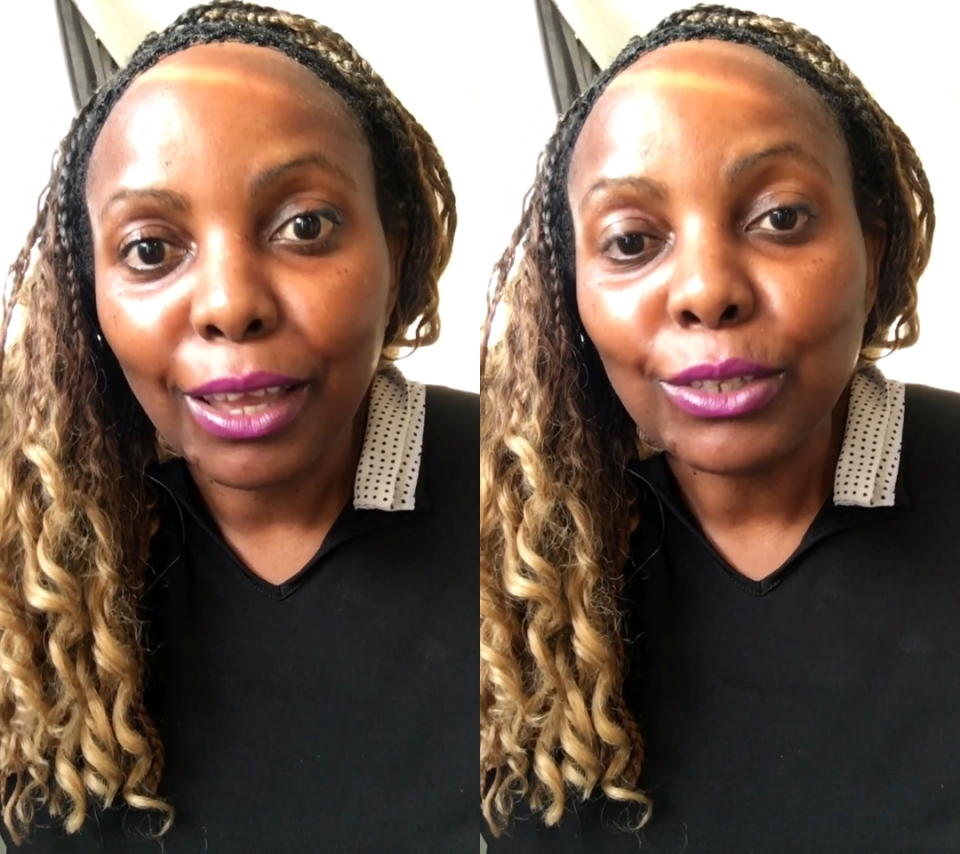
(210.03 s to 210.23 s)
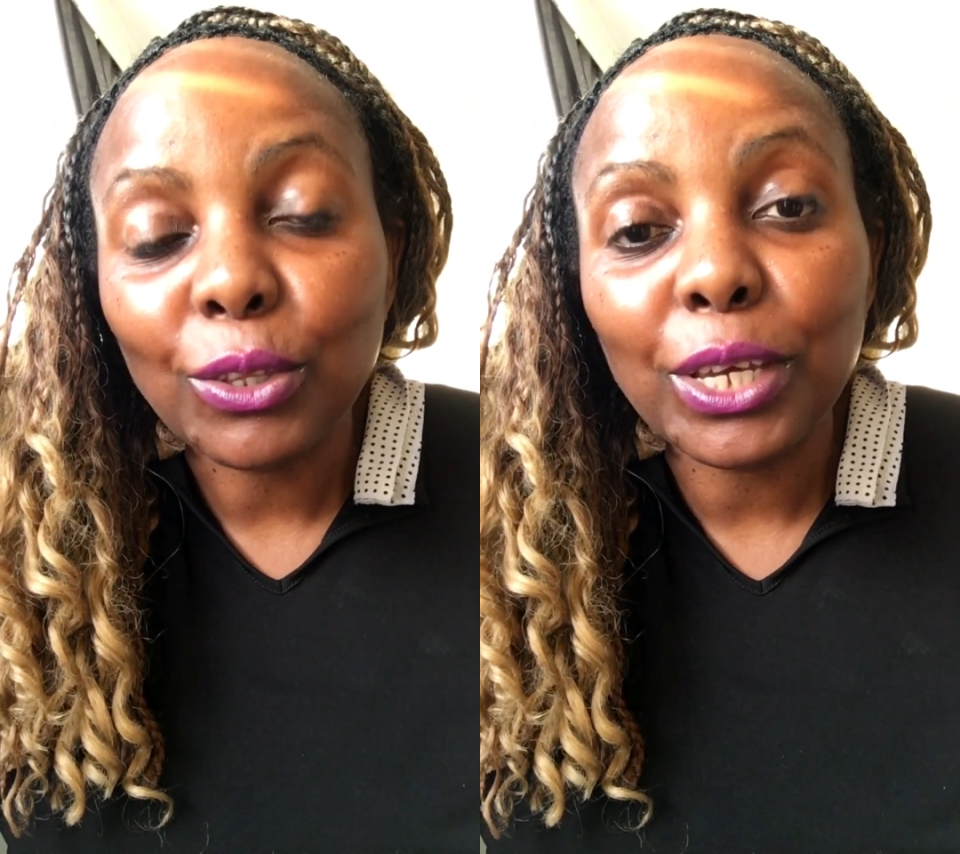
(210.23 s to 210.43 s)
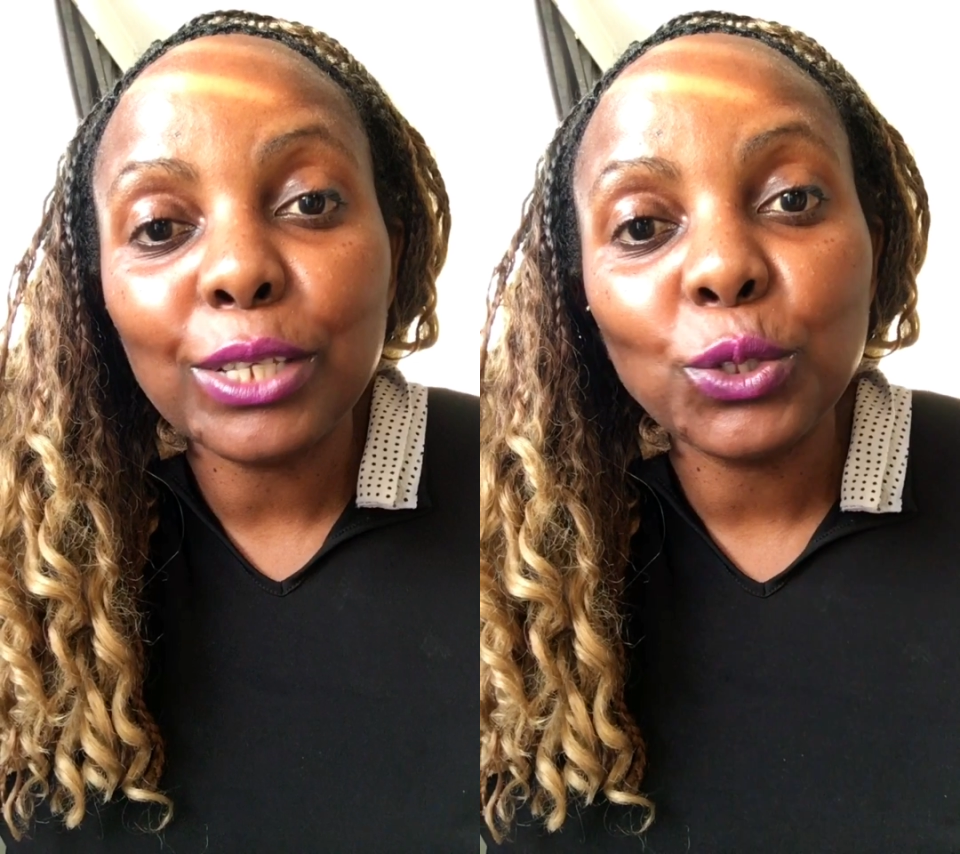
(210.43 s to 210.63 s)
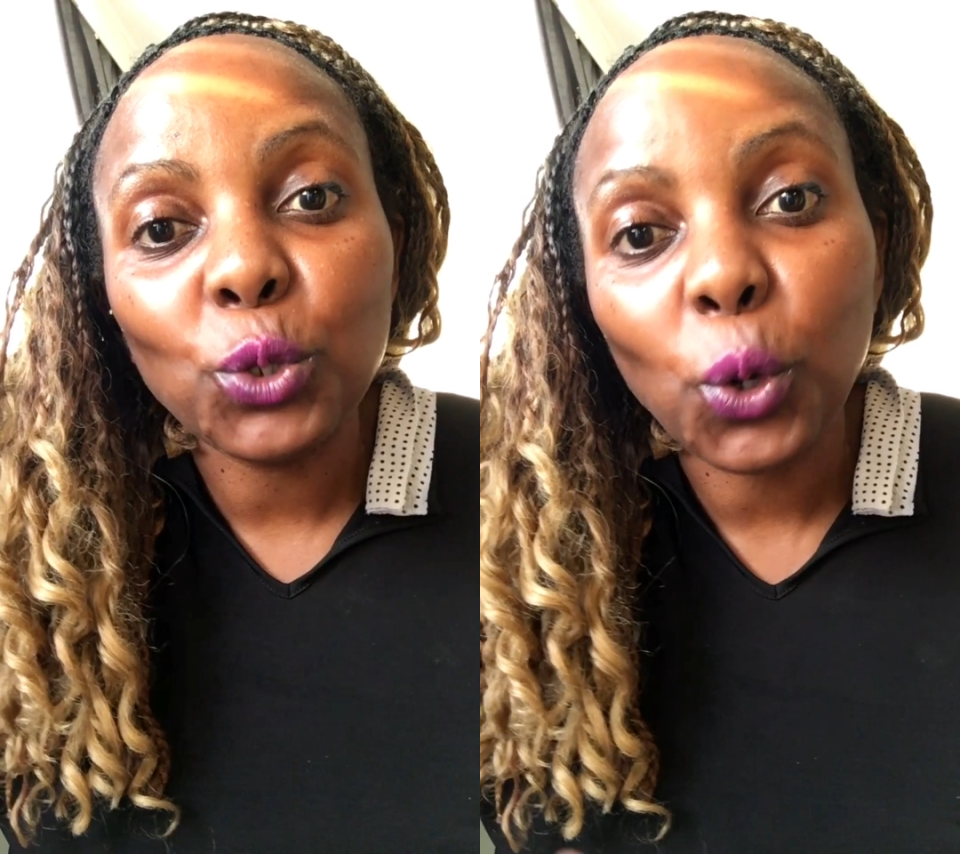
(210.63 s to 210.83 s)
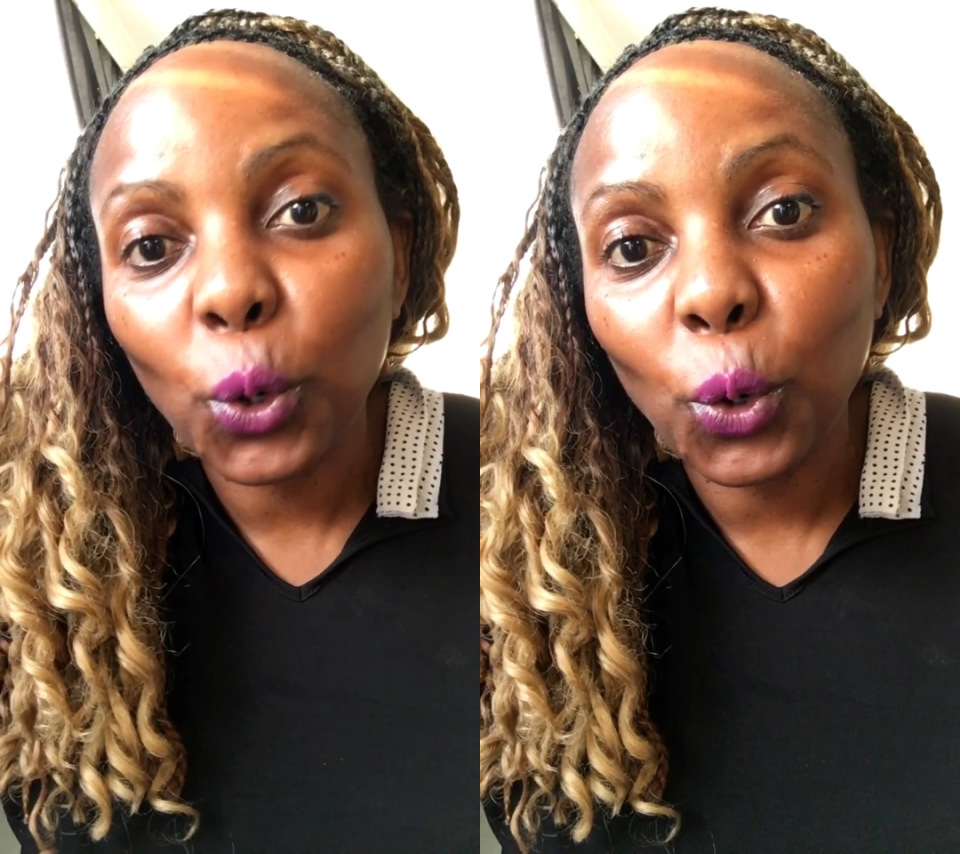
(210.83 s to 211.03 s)
So there's
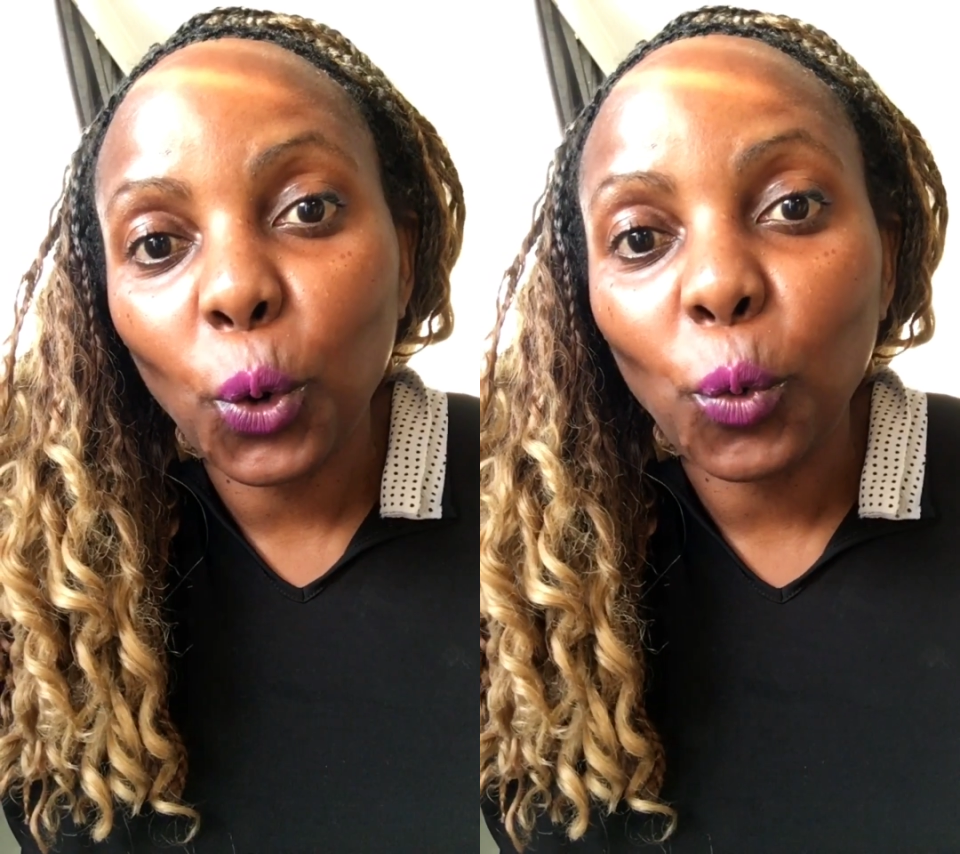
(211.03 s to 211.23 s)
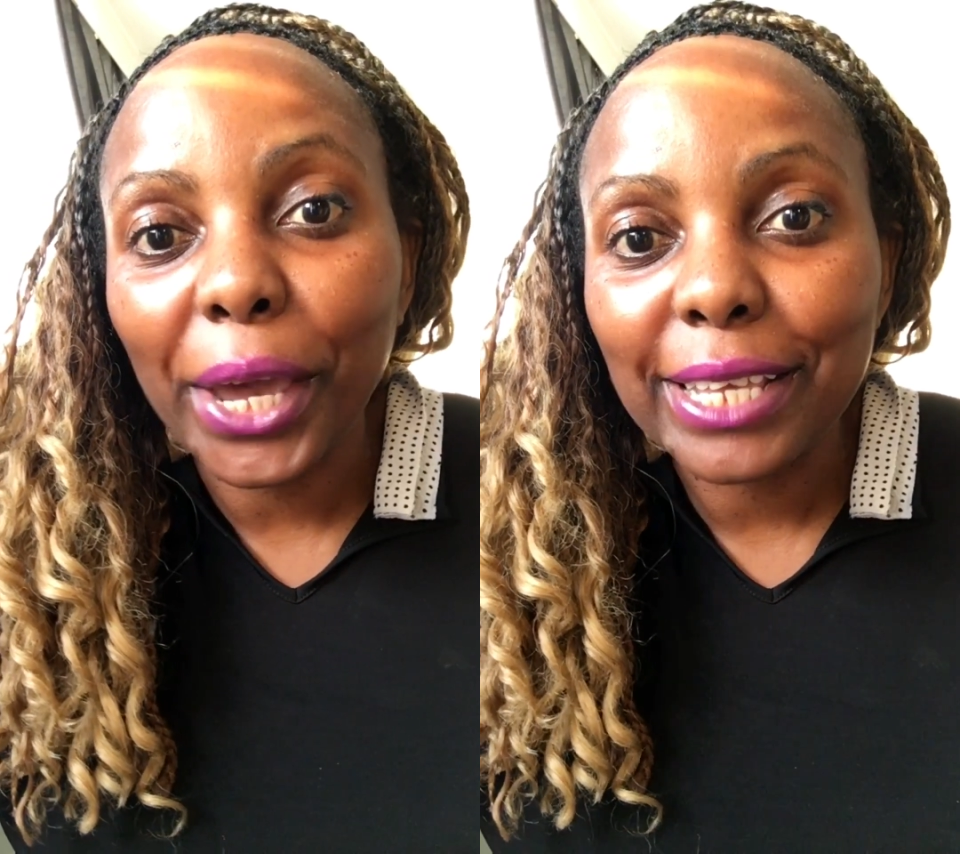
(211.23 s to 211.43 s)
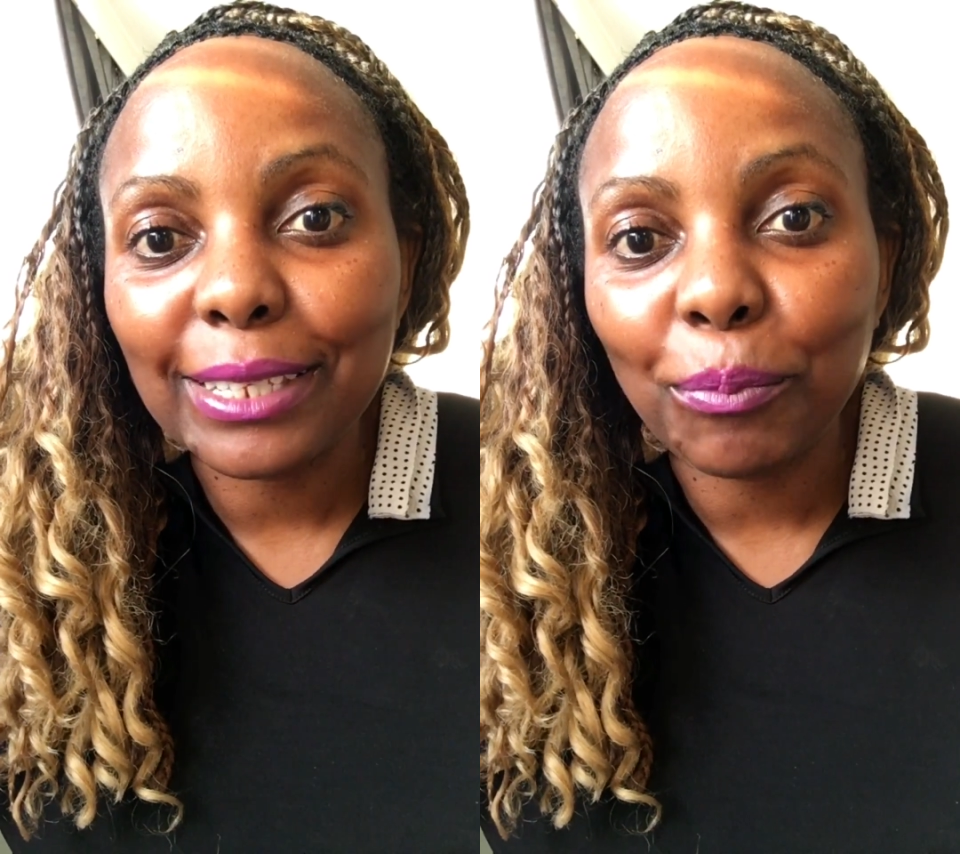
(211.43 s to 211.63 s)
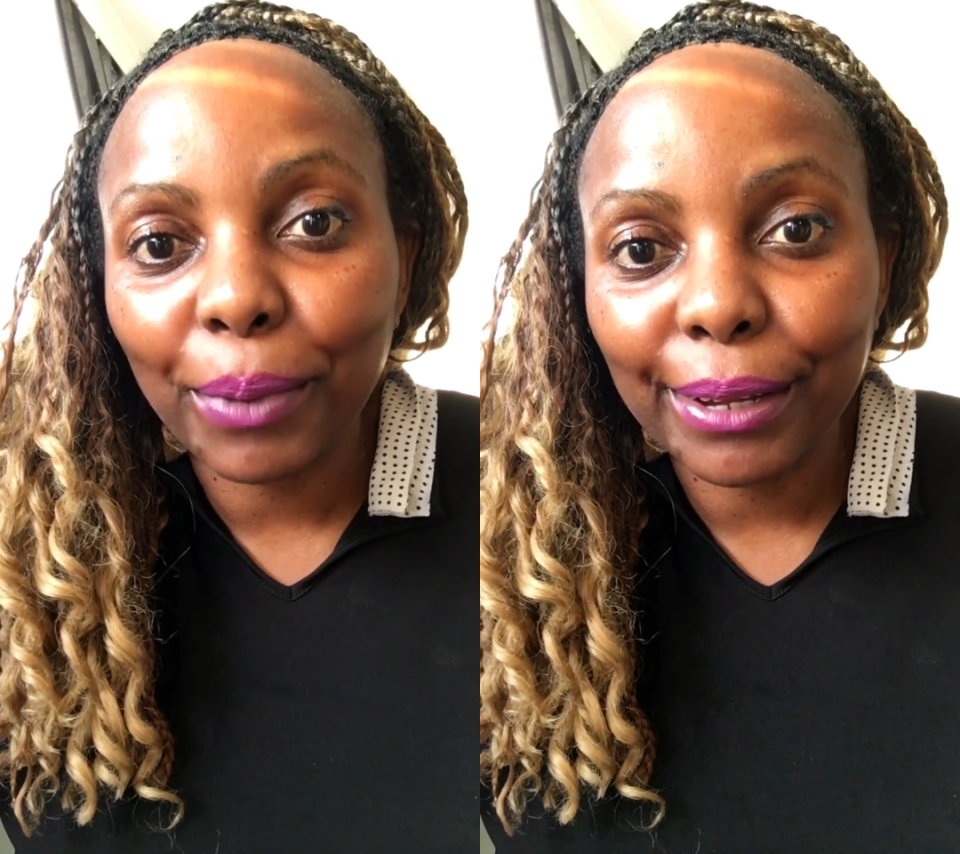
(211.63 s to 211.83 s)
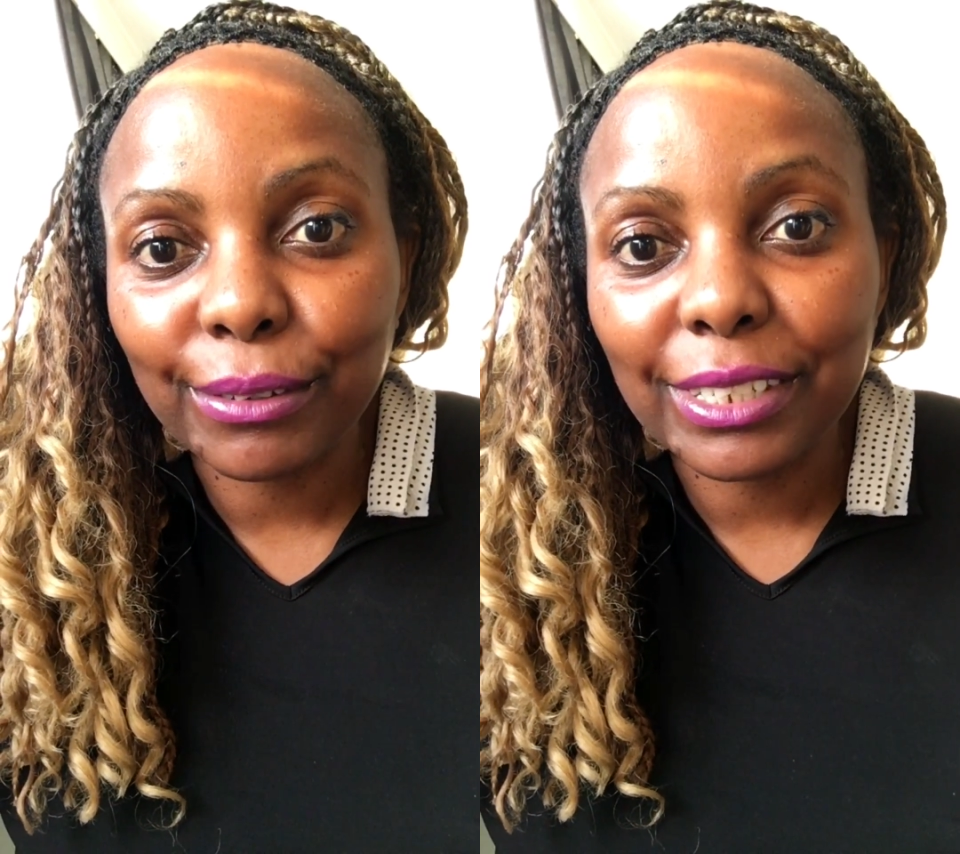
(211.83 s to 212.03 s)
no ways
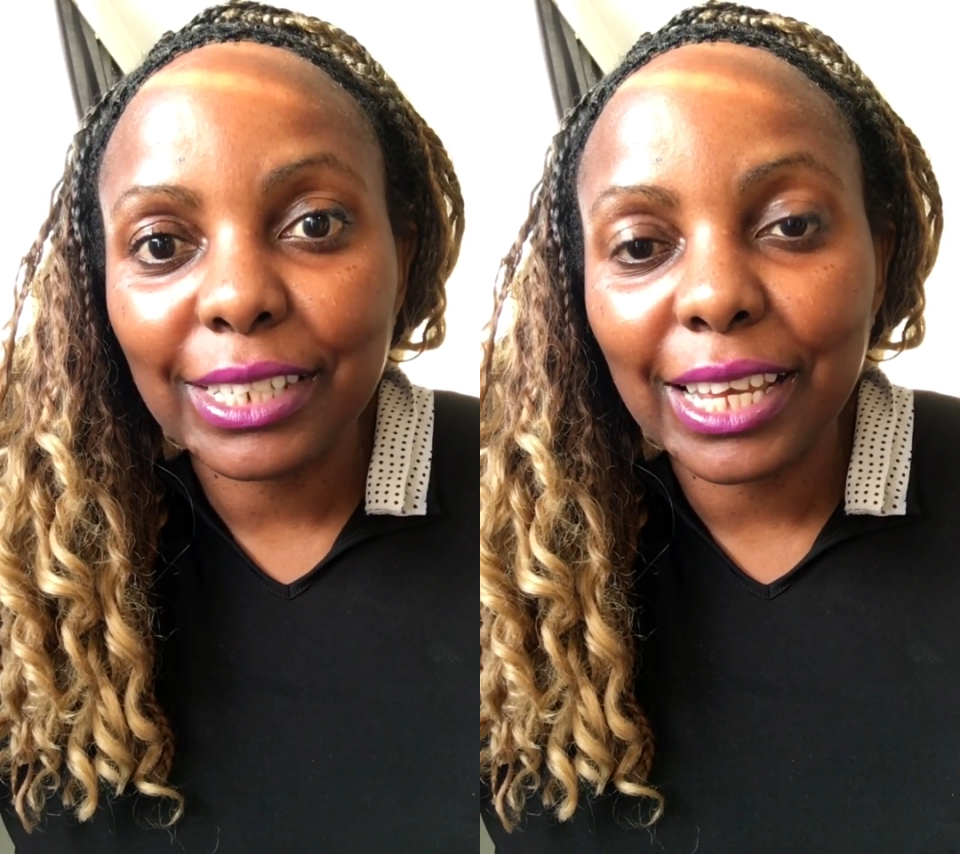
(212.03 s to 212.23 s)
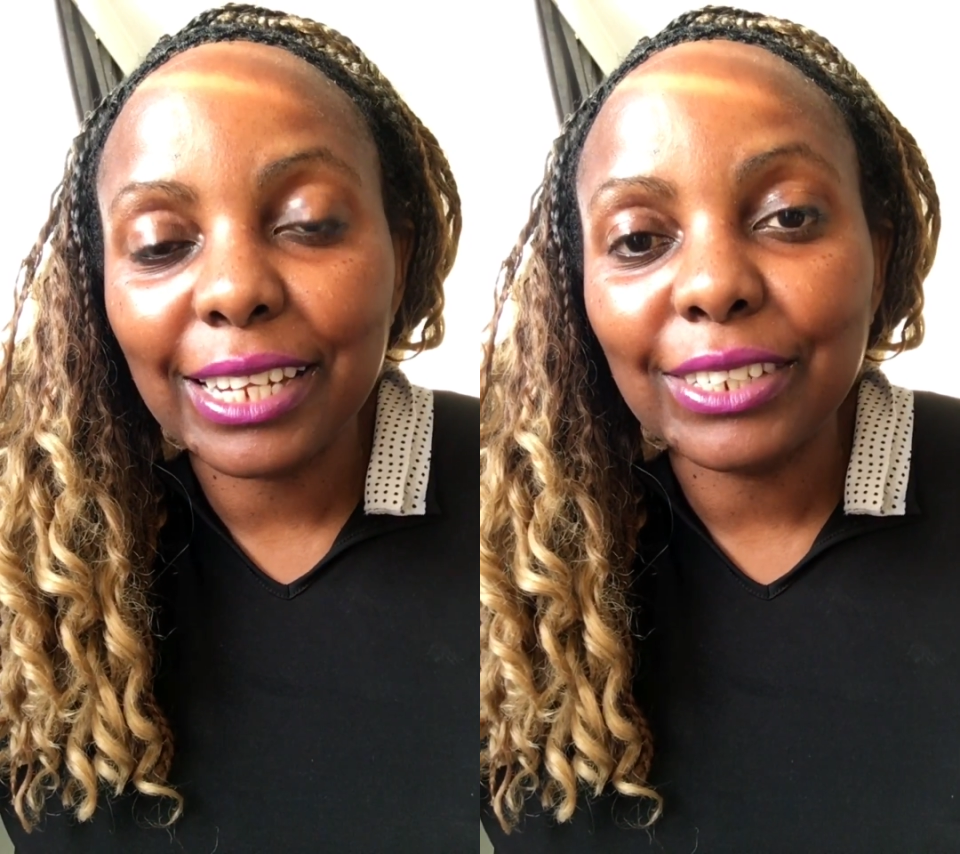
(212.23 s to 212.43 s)
about it,